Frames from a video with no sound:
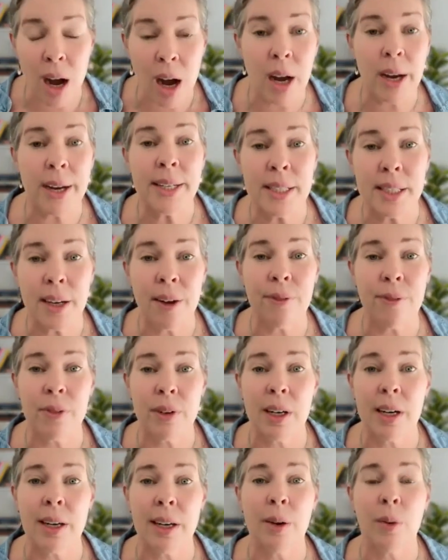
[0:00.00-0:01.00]
I
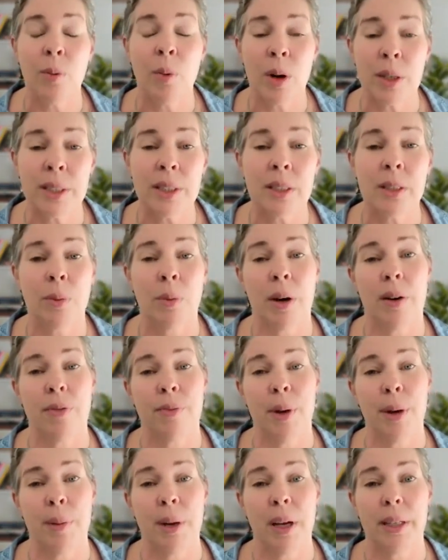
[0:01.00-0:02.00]
definitely wasn't aware of
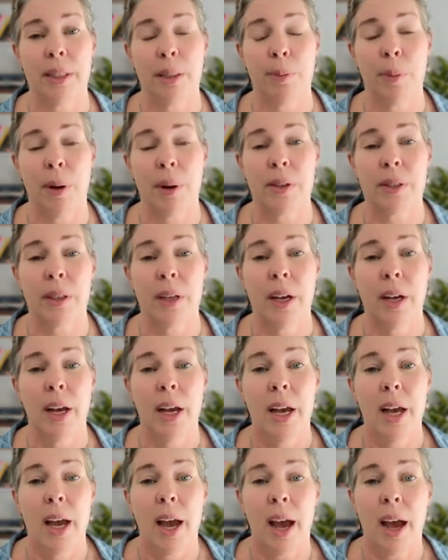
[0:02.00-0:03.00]
my blind spot.
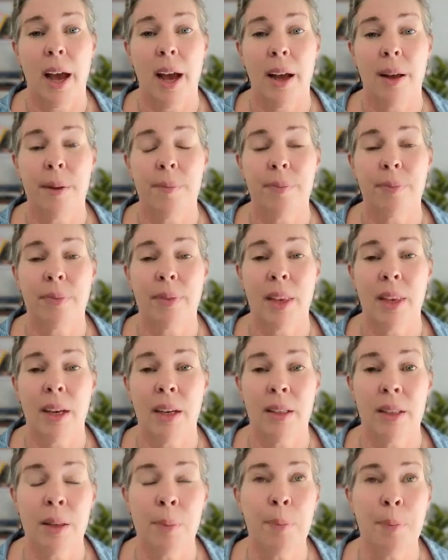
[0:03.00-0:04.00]

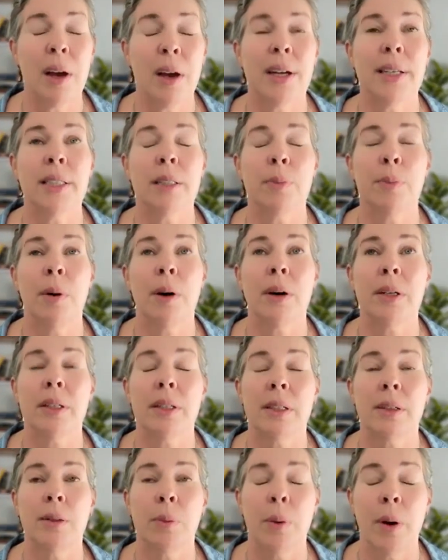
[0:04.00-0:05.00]
The blind
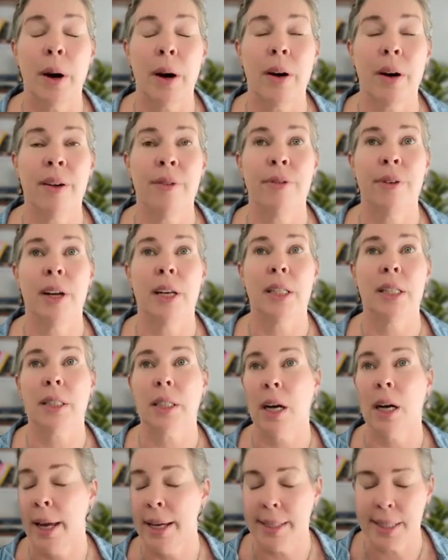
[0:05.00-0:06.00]
spot where I felt
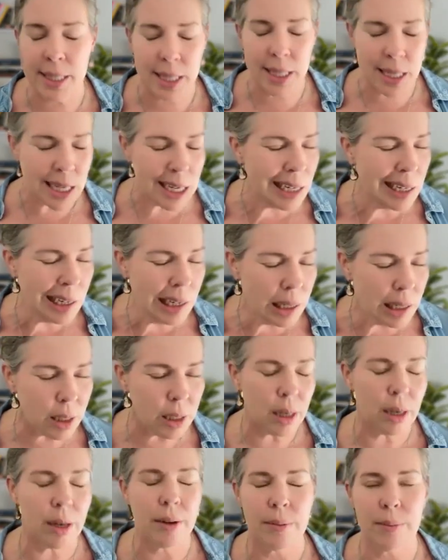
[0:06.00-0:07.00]
I had to
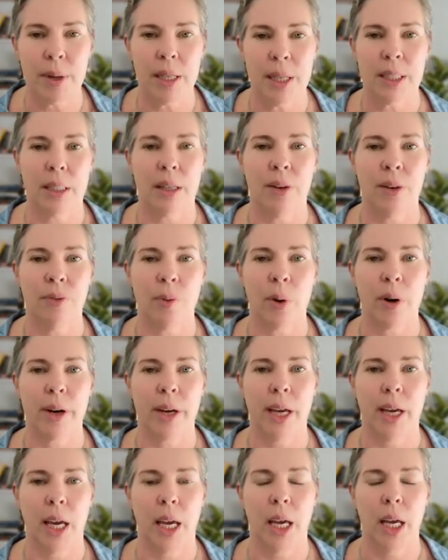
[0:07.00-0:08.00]
kill myself
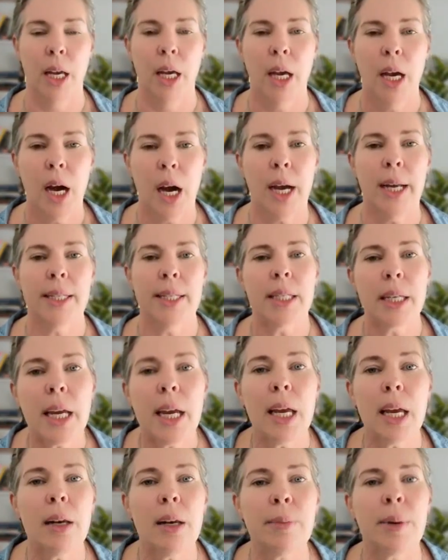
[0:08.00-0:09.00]
working. I had to
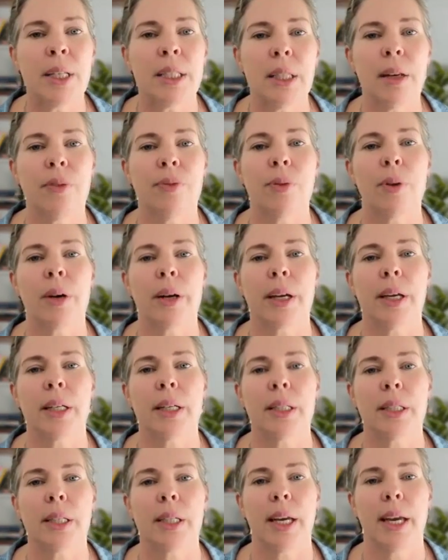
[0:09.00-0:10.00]
kill myself
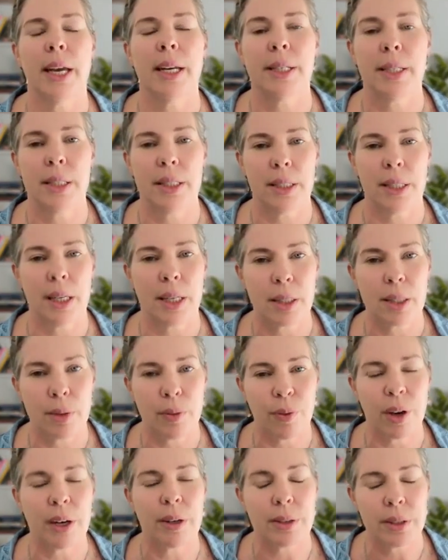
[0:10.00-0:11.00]
working to get to six
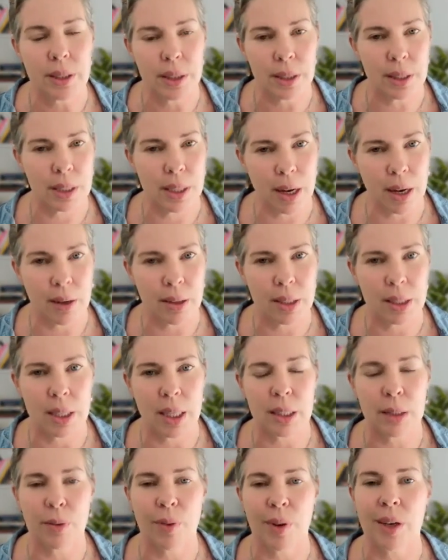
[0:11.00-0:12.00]
figures and stay at
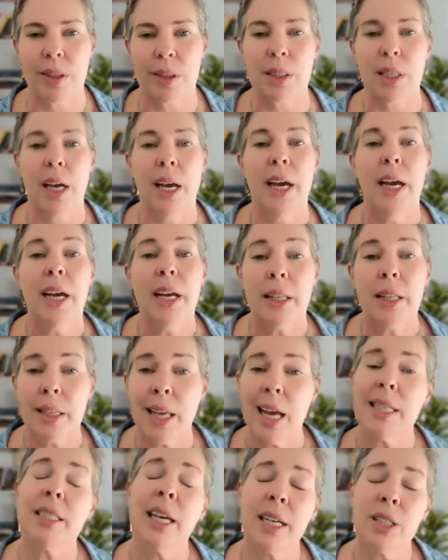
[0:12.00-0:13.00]
six figures.
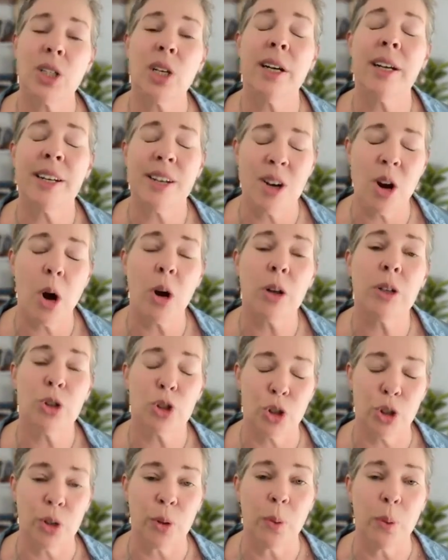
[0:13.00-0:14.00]
That's actually not
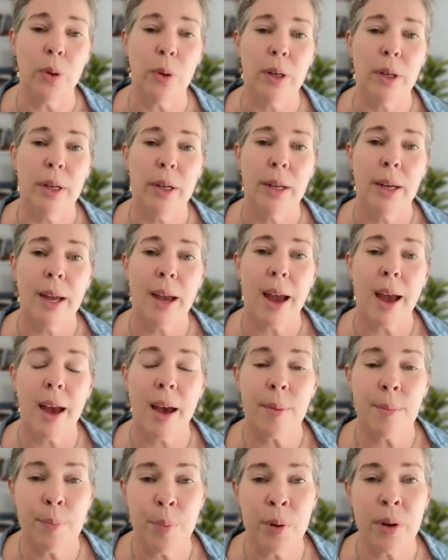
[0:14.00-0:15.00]
true.
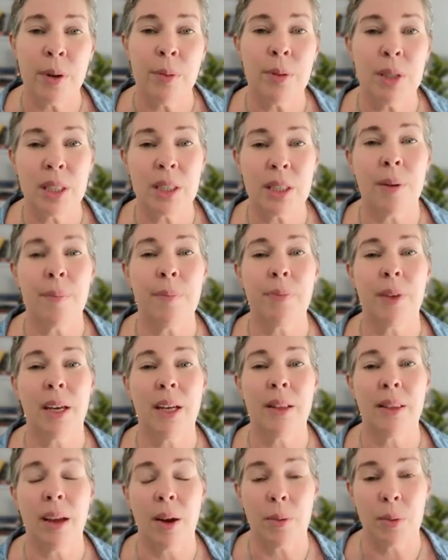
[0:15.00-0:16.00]
But it was
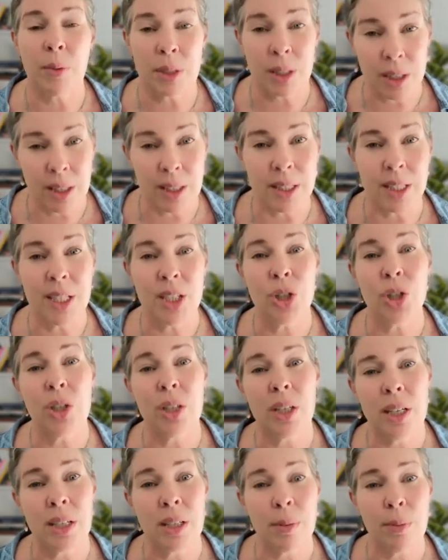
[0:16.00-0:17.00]
something that was conditioned
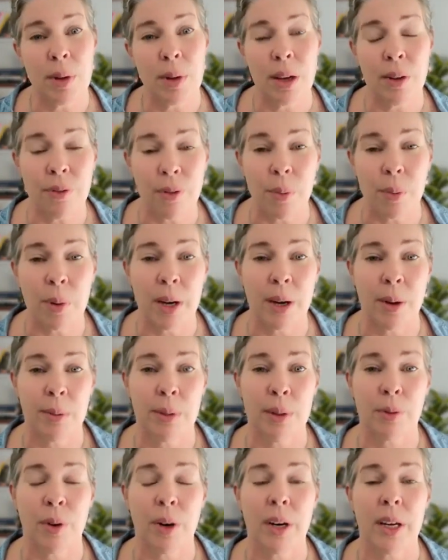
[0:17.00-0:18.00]
into me from when I
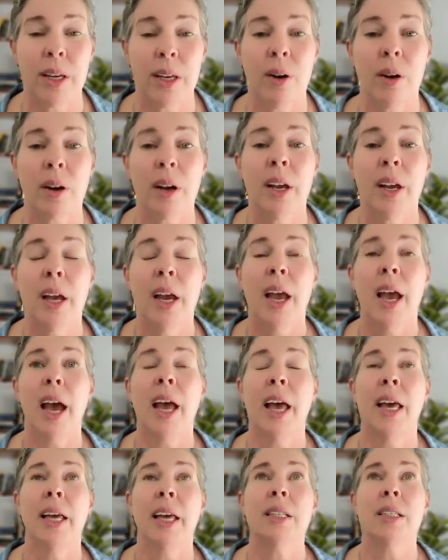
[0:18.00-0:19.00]
was very young.
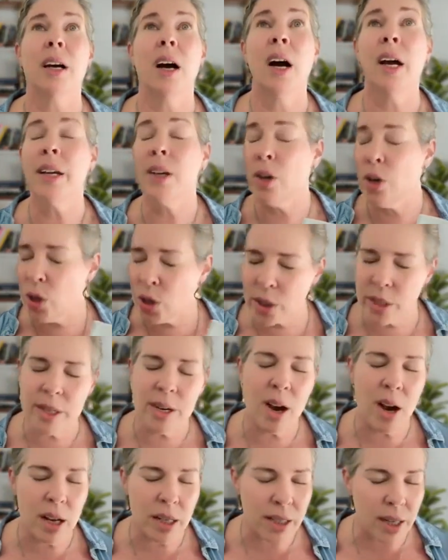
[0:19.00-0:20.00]
And I
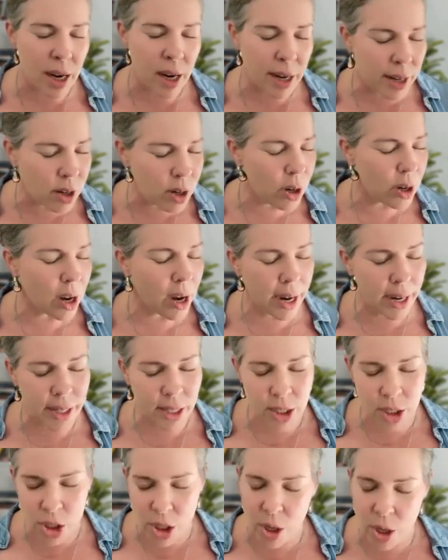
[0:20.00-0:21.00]
had
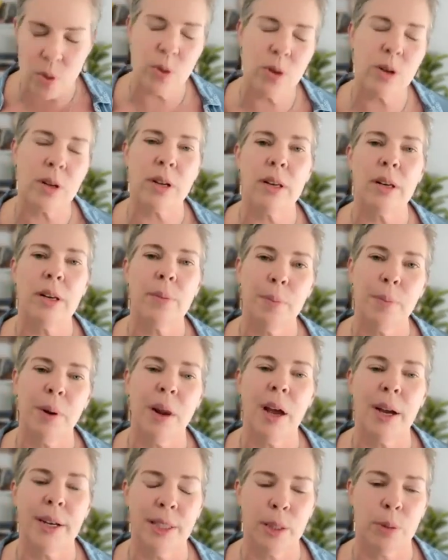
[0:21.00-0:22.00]
a total
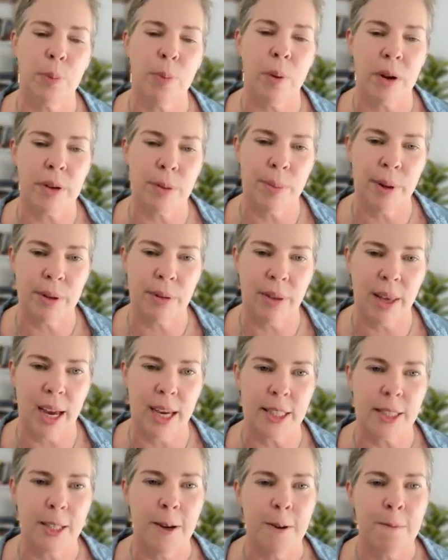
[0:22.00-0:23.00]
blind spot about
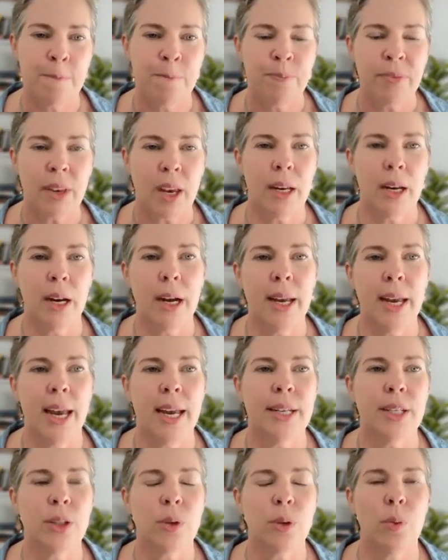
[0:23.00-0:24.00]
that. And I
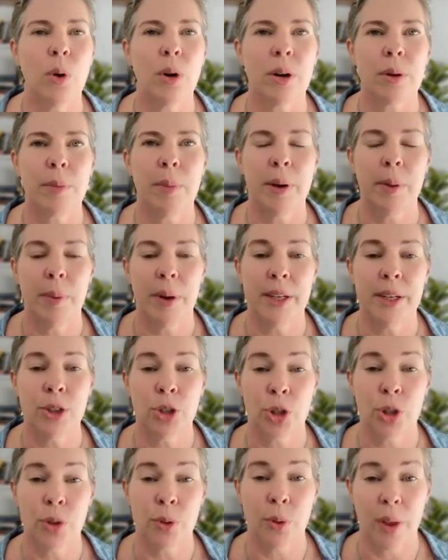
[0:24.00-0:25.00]
had to work my way
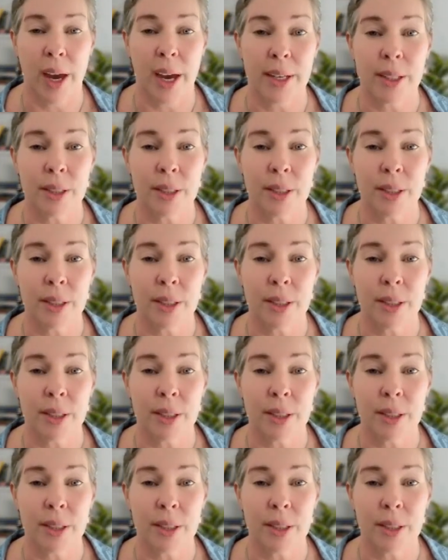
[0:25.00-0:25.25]
through that.